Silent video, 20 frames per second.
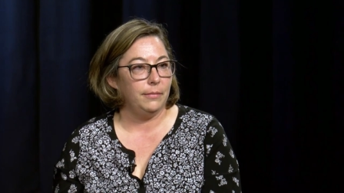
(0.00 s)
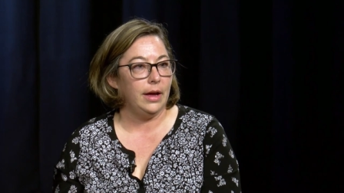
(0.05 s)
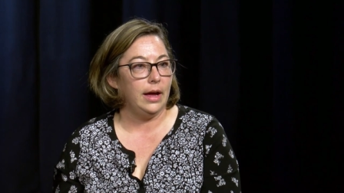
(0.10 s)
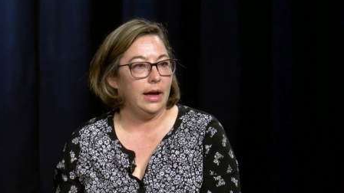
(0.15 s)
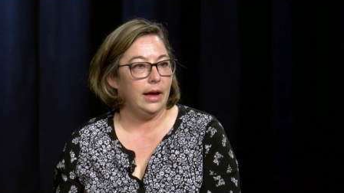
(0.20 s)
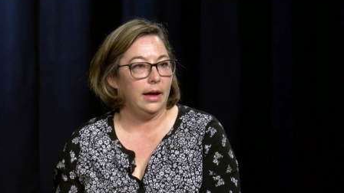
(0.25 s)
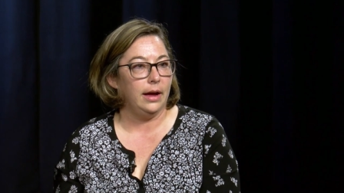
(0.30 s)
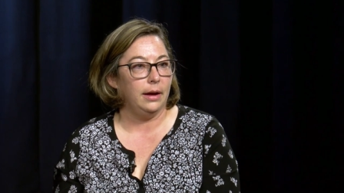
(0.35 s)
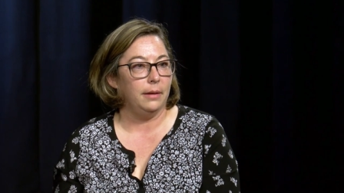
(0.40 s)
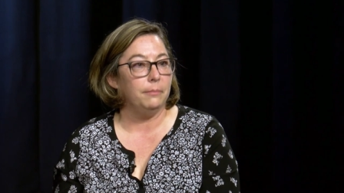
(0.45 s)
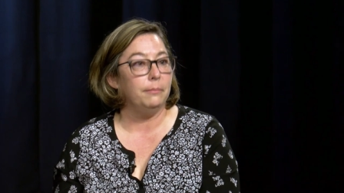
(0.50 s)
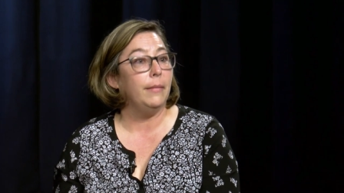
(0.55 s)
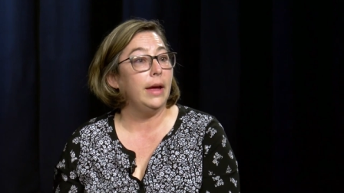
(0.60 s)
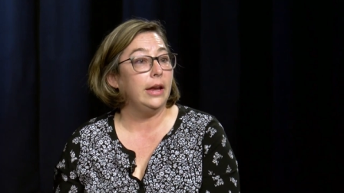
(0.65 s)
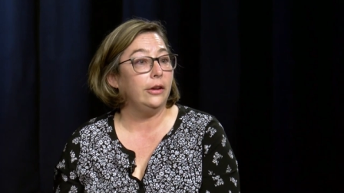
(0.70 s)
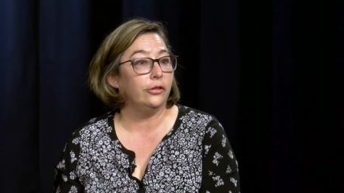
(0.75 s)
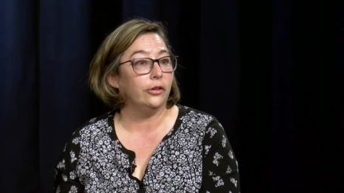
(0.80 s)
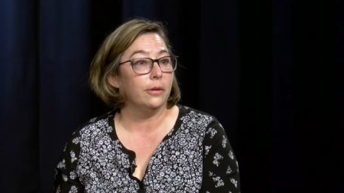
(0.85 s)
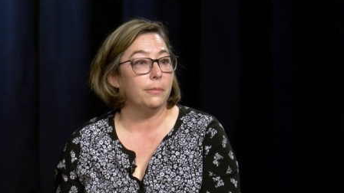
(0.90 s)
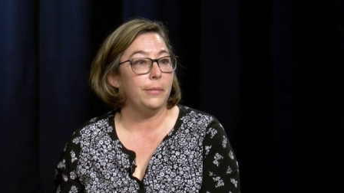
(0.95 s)
uh,
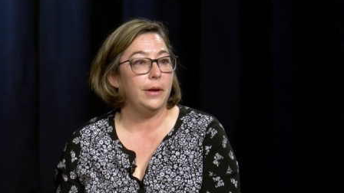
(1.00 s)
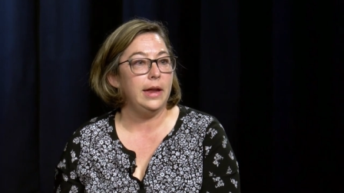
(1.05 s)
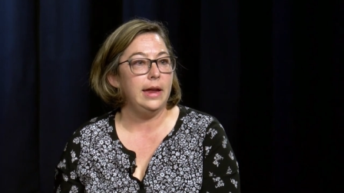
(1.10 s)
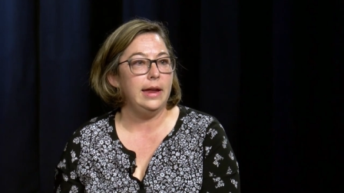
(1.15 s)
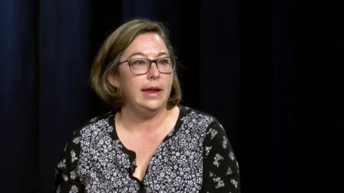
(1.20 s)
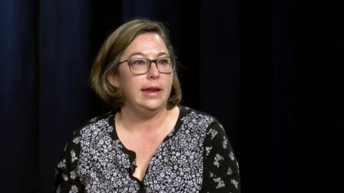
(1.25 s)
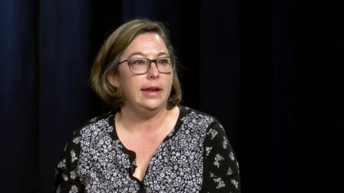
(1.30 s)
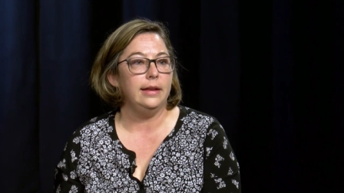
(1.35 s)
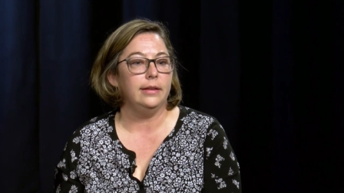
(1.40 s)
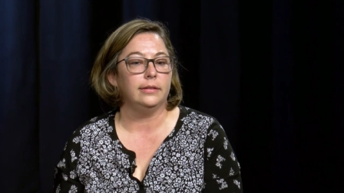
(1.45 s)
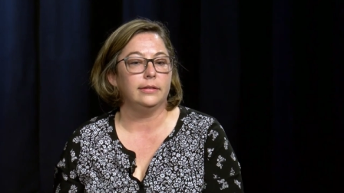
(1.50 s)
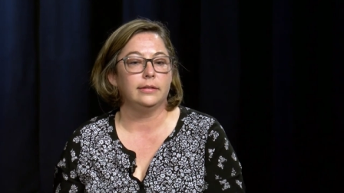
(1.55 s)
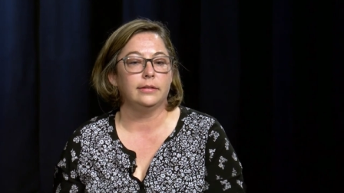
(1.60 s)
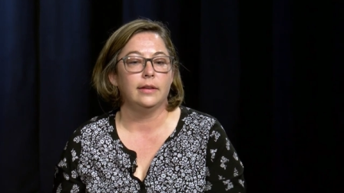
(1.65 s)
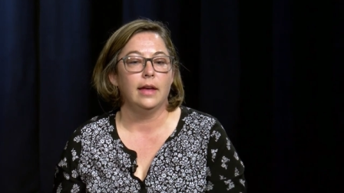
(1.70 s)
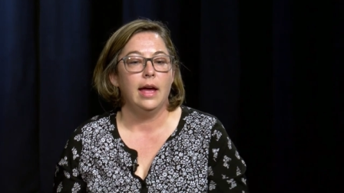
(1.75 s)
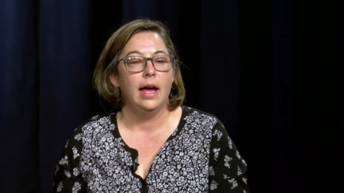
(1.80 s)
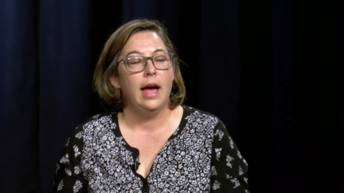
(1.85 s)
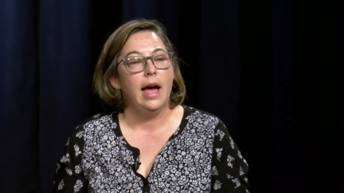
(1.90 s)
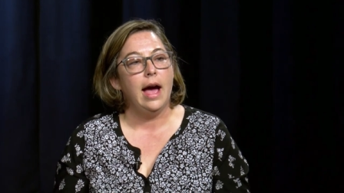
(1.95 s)
major
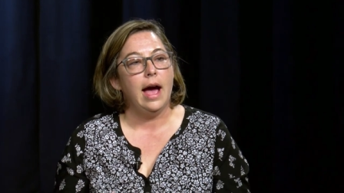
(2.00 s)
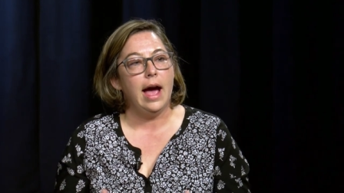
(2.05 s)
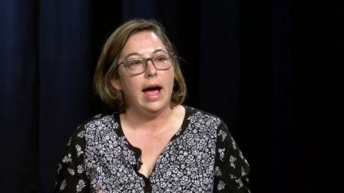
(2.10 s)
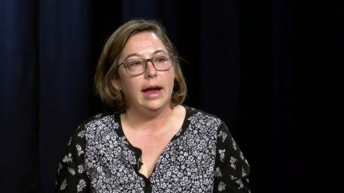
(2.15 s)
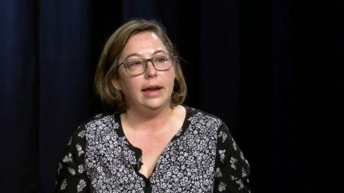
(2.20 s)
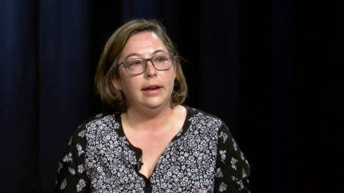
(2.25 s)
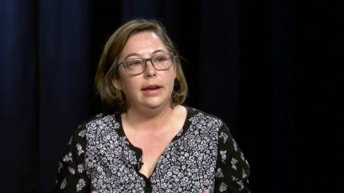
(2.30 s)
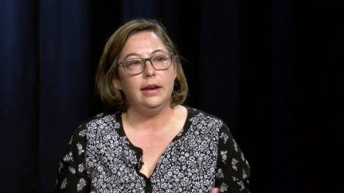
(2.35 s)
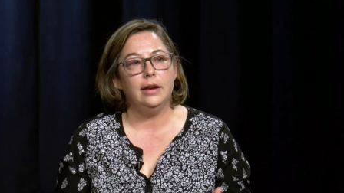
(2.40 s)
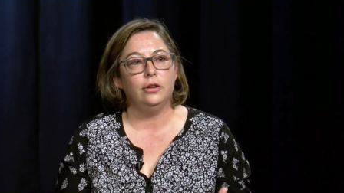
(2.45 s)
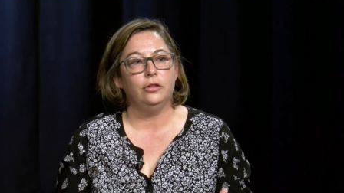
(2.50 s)
piece, Heidi